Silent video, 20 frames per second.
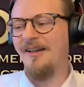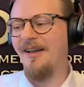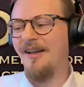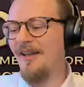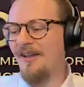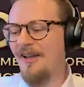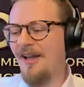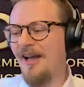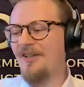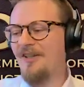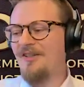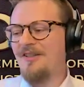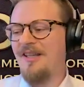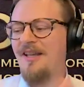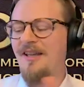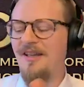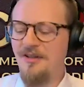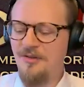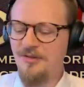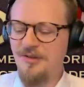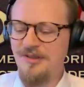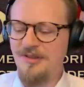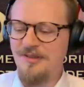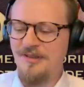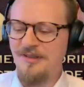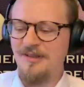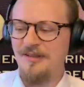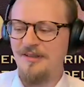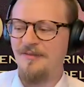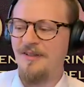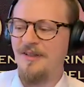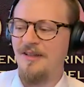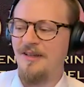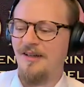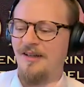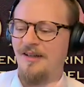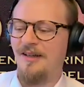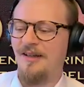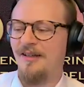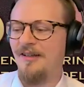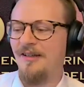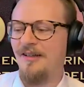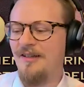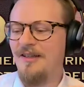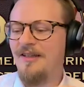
Yeah, I just had Tristan Divany on,